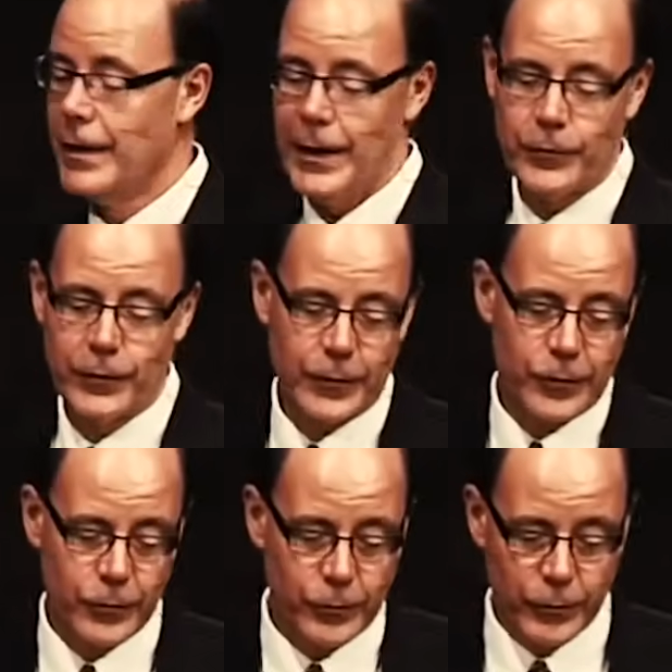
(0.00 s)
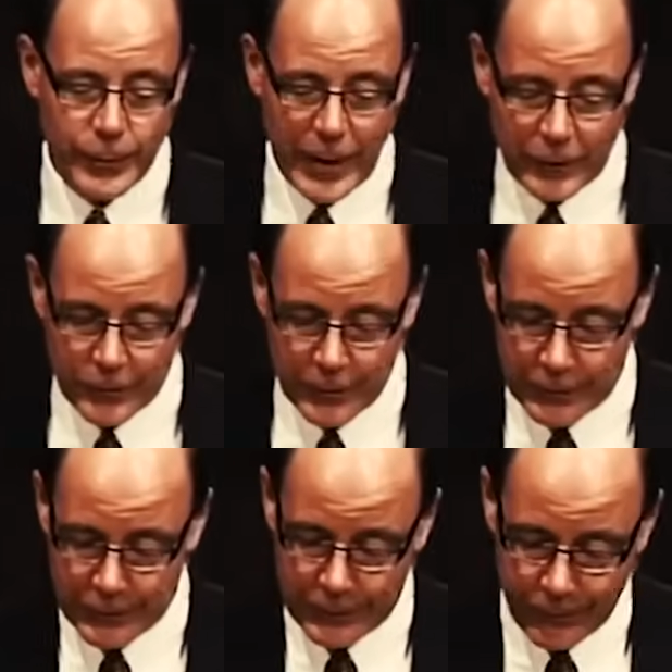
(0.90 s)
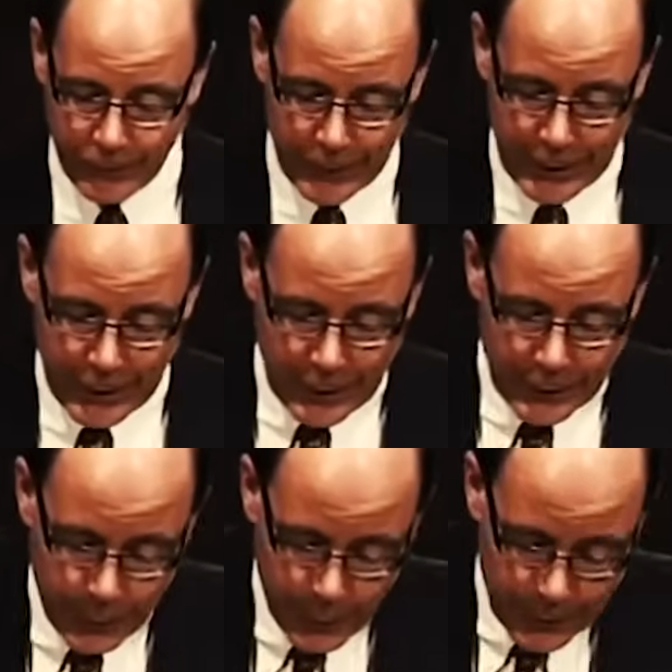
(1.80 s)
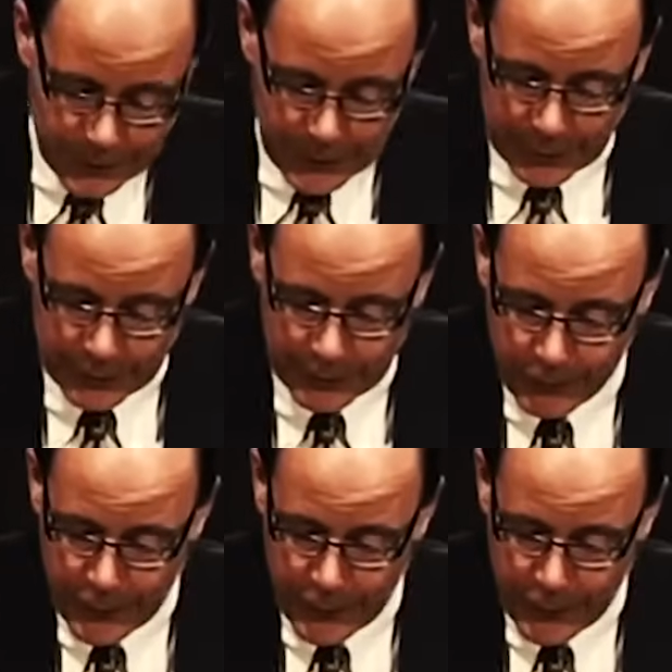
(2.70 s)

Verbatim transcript: And so that shows who the master is. Number six,